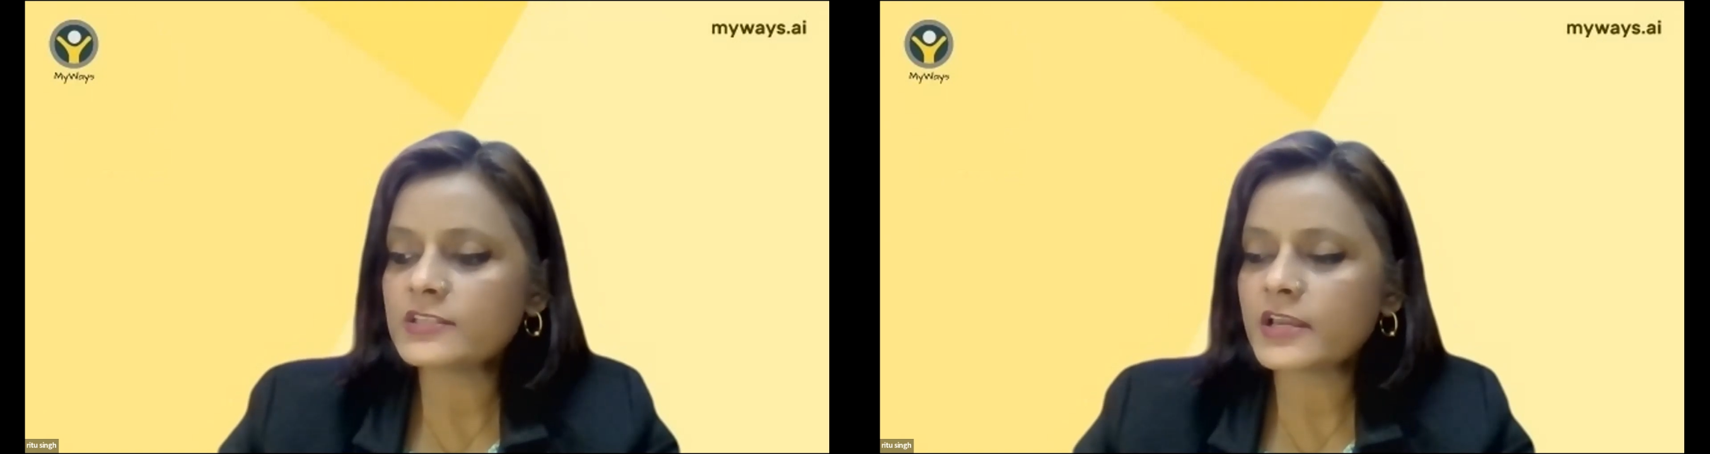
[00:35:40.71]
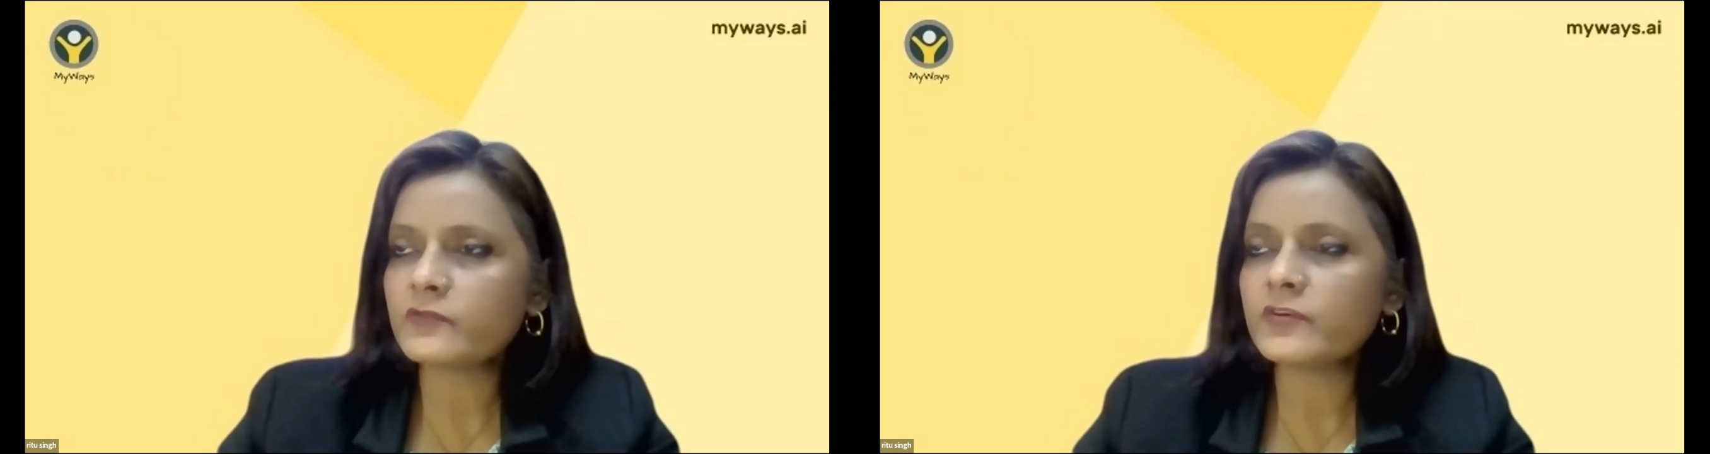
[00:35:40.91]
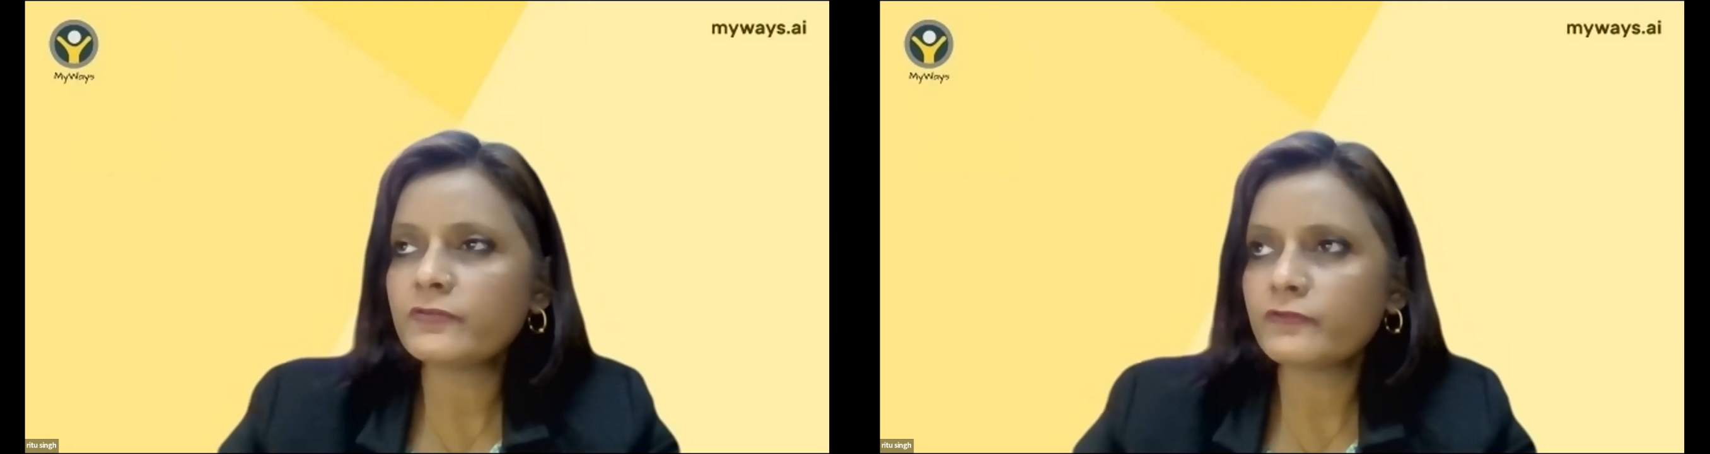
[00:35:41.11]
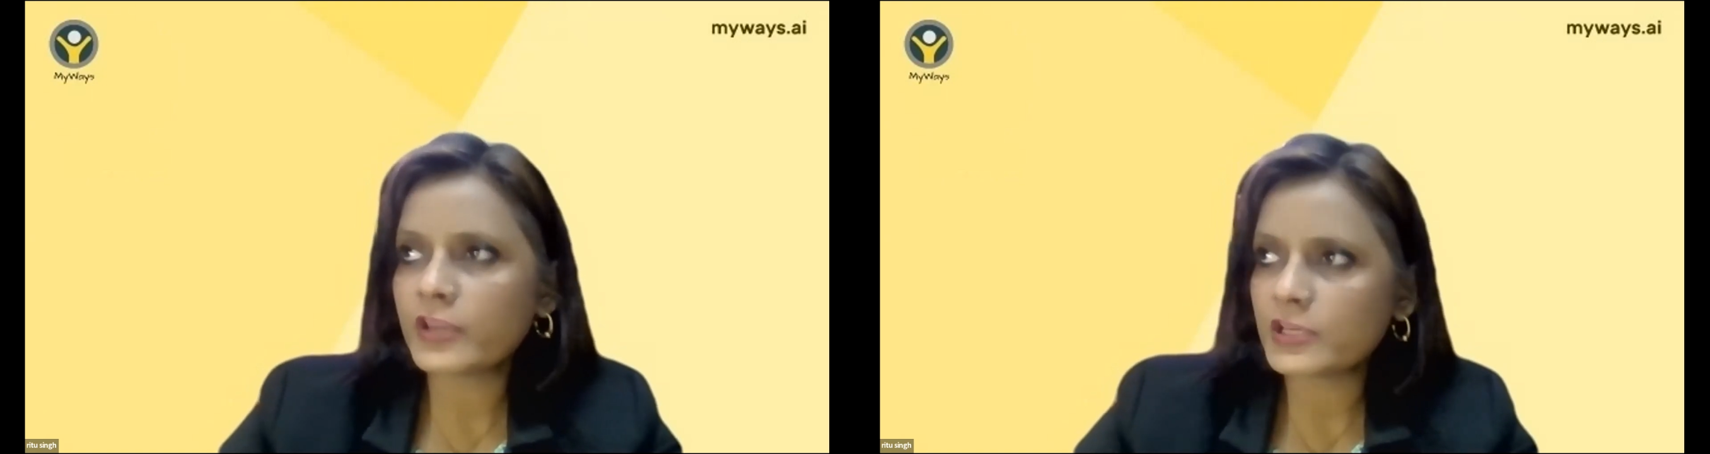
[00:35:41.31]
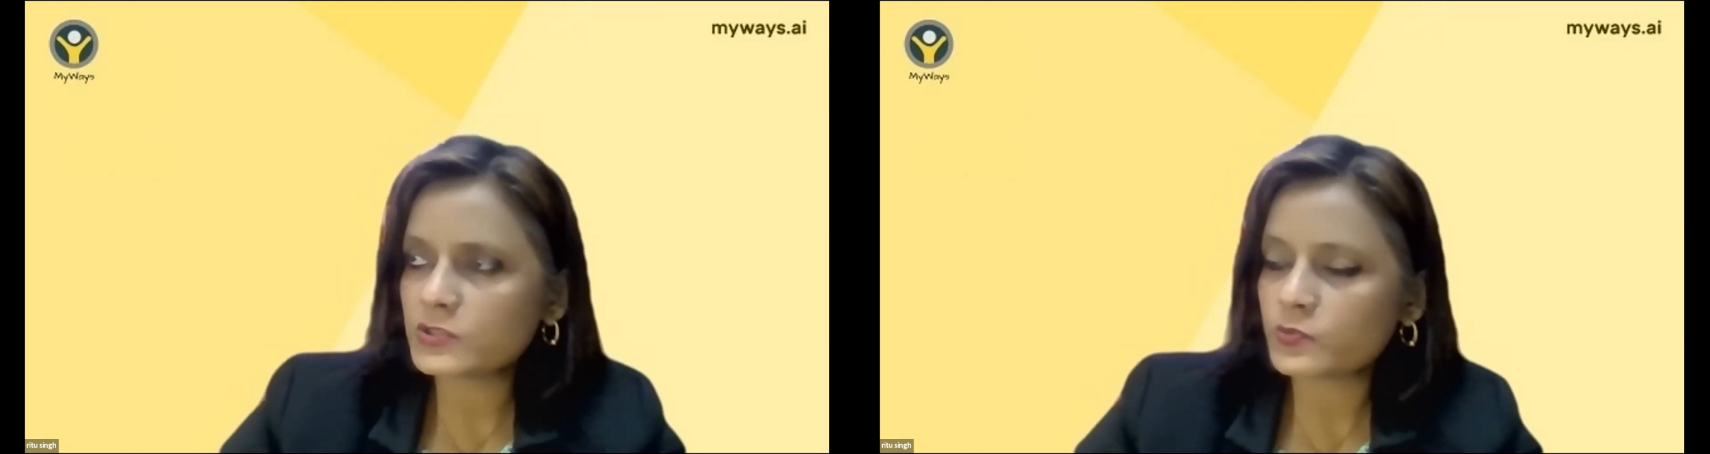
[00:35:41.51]
that we
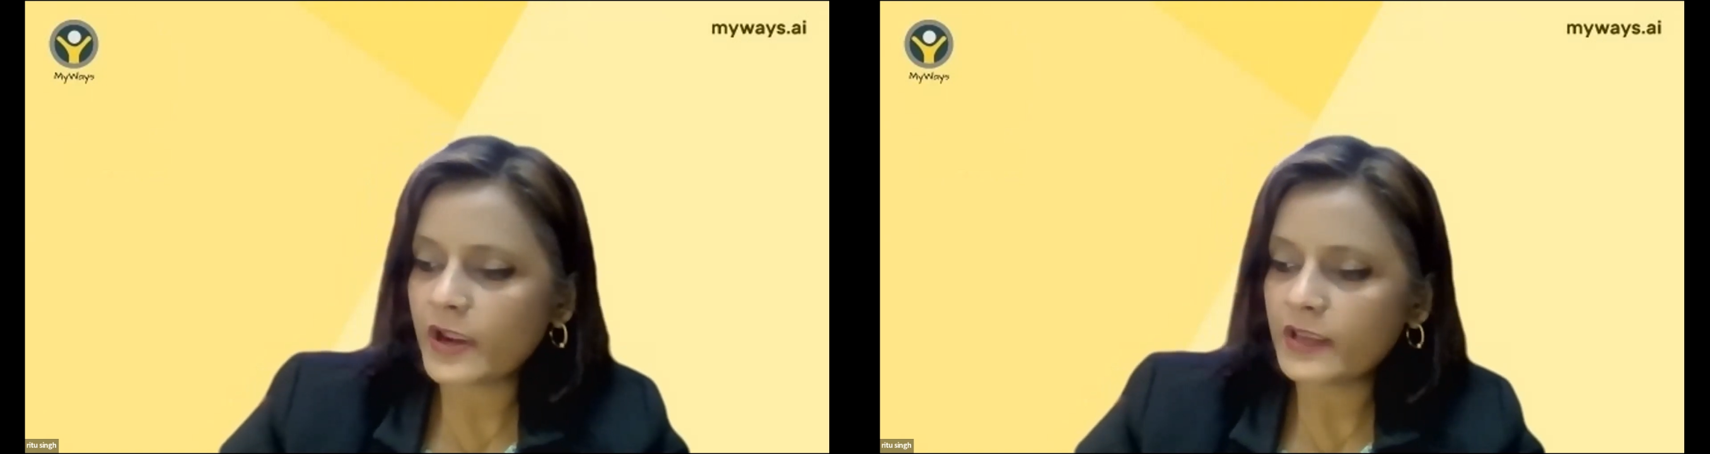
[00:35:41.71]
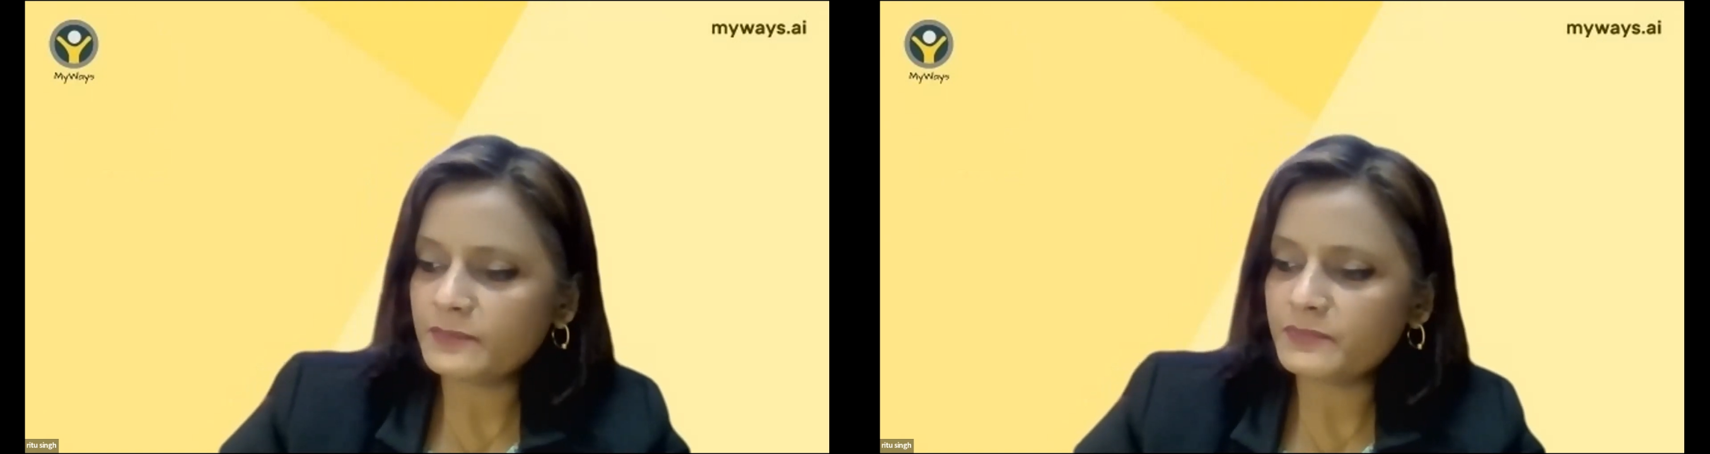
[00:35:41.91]
face while